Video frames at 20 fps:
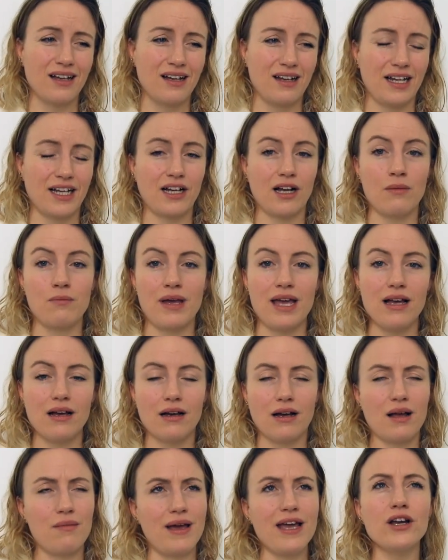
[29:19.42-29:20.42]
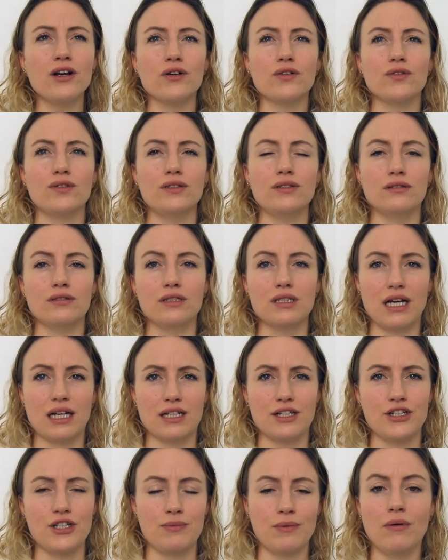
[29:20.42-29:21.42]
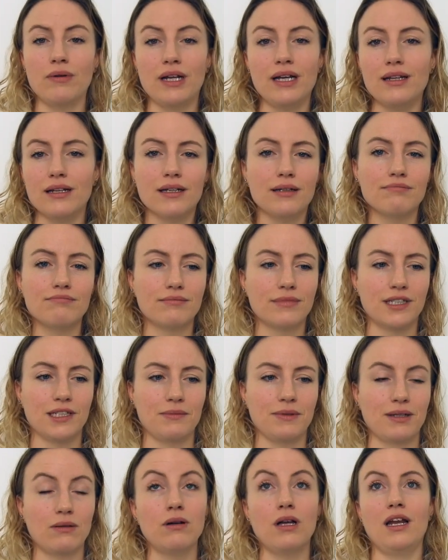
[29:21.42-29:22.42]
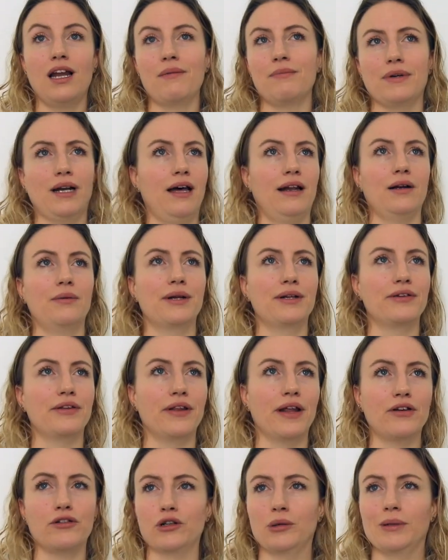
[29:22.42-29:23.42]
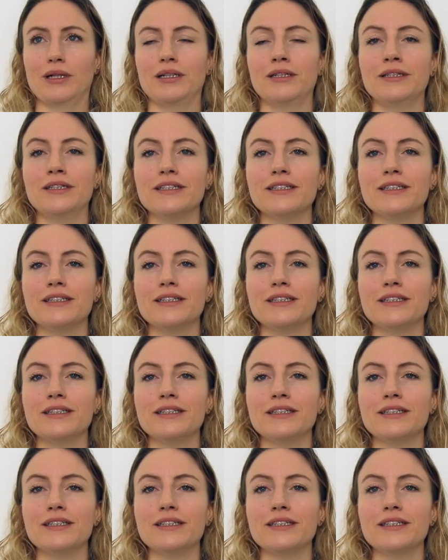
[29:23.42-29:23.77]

like I make her food and she won't eat it, and I'm like, well, I'm glad I went to that trouble.